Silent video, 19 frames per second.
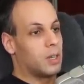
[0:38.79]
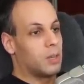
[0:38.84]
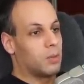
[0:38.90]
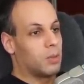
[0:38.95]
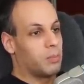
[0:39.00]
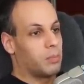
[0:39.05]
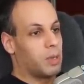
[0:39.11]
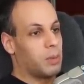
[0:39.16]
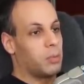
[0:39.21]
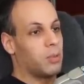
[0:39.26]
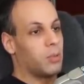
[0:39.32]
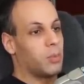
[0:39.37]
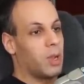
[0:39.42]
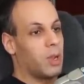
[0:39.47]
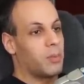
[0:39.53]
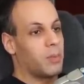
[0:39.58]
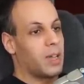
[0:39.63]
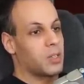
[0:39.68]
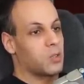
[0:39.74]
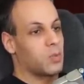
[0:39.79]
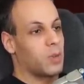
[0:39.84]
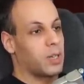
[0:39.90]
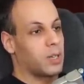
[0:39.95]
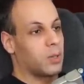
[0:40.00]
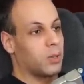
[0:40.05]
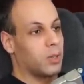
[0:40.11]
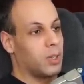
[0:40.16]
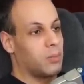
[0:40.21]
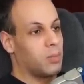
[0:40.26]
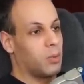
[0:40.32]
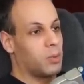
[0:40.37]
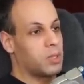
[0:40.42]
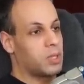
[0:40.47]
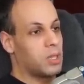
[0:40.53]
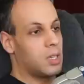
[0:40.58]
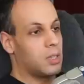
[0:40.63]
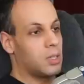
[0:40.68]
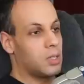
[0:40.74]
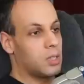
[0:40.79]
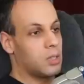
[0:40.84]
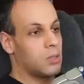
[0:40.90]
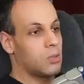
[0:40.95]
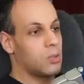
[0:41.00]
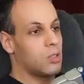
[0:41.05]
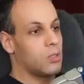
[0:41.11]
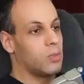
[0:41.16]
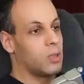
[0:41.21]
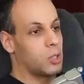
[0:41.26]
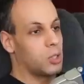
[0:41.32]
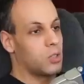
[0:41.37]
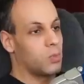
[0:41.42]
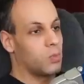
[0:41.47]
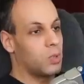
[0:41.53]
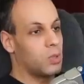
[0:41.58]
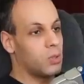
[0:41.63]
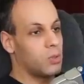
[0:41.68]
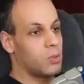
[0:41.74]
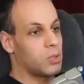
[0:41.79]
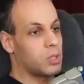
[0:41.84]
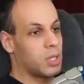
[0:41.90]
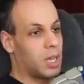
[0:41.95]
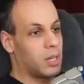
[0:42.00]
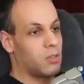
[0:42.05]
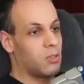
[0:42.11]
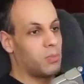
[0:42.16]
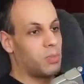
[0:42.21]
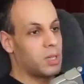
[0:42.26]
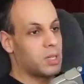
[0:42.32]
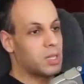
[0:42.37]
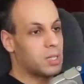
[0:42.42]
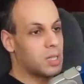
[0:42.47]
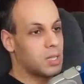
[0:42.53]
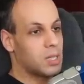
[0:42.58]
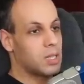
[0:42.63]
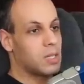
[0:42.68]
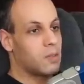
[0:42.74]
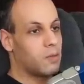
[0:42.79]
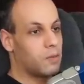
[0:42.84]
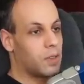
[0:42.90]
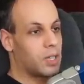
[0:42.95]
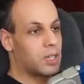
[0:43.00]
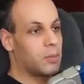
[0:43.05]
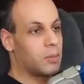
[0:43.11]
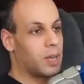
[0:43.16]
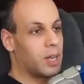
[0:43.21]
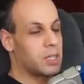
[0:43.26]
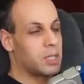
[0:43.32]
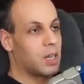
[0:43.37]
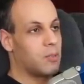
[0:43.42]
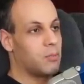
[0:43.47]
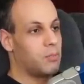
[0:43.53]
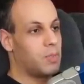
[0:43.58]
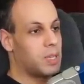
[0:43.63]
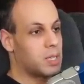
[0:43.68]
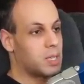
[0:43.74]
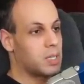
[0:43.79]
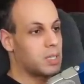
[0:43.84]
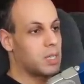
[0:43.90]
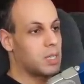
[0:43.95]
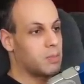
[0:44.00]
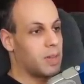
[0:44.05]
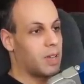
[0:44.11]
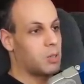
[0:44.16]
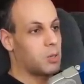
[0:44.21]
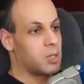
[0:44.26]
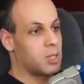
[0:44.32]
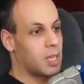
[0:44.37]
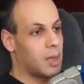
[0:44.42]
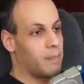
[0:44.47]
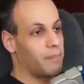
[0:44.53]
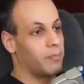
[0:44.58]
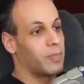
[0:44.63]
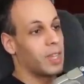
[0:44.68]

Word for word: when people wear masks regularly, but we're seeing this used too much as a ruse to enter businesses and to victimize our businesses, Maddrey said.